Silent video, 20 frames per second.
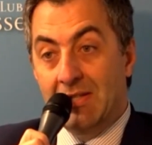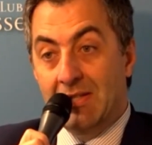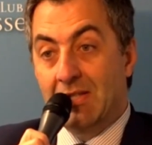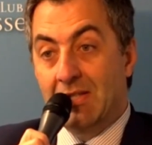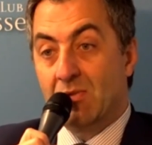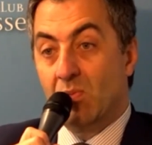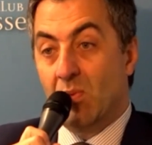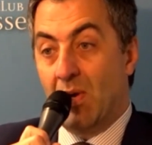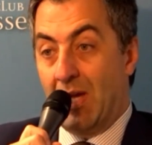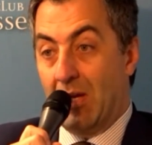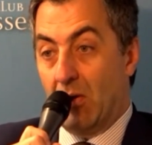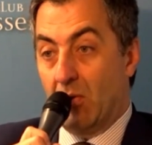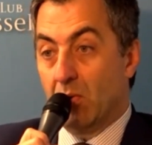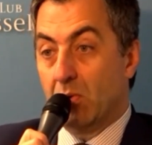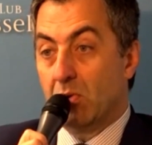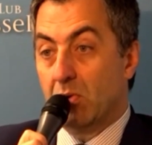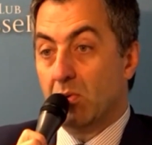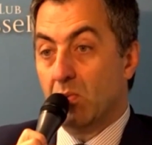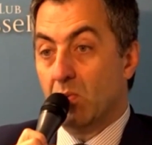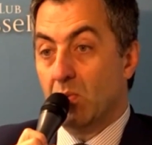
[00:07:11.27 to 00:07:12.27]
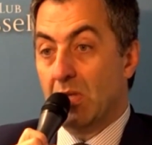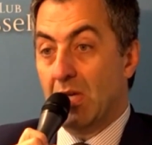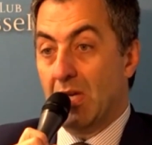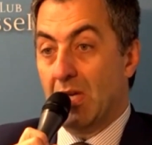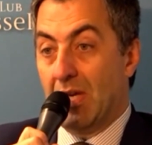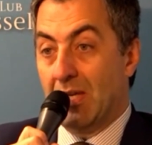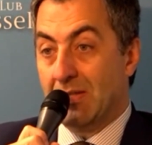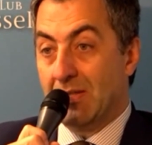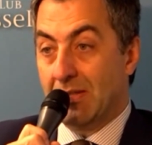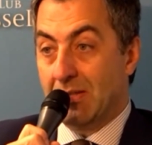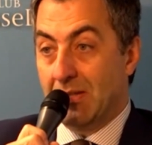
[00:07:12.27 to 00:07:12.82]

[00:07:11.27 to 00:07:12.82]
is where also we as